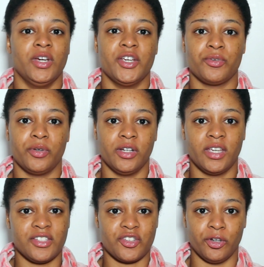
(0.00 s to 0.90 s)
guys, we're gonna
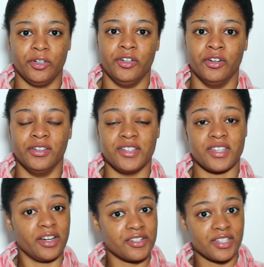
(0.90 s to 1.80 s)
get started on this
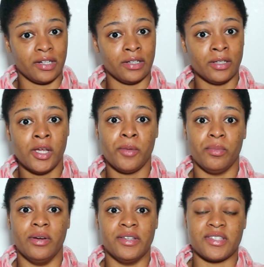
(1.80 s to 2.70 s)
hairstyle,
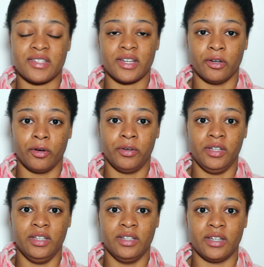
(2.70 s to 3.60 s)
but since I
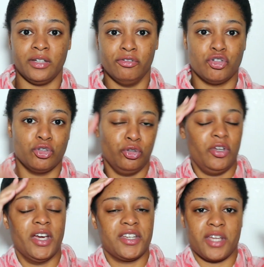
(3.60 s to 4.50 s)
already kind of showed you
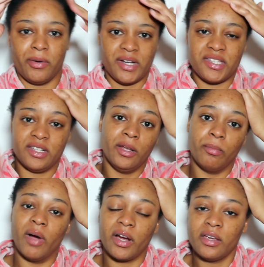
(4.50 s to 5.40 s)
guys how I slick
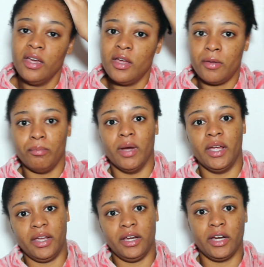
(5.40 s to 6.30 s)
back my
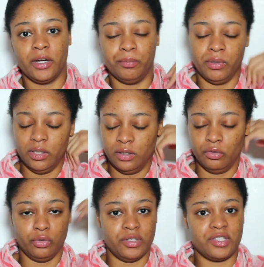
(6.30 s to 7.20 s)
hair and put it
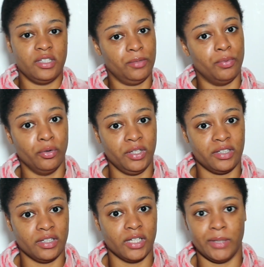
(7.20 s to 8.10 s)
into a sleek
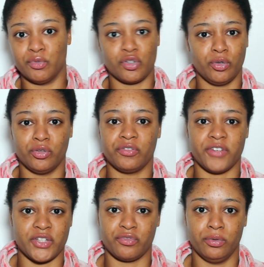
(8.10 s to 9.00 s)
ponytail, I'm just going to
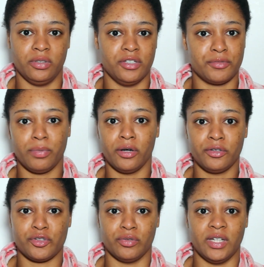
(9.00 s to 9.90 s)
fast forward this
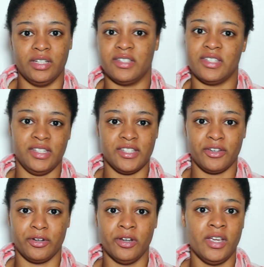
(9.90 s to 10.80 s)
part so that it's
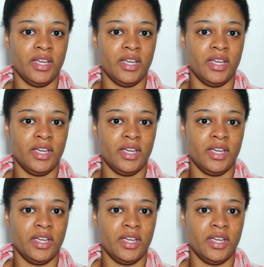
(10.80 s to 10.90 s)
easier.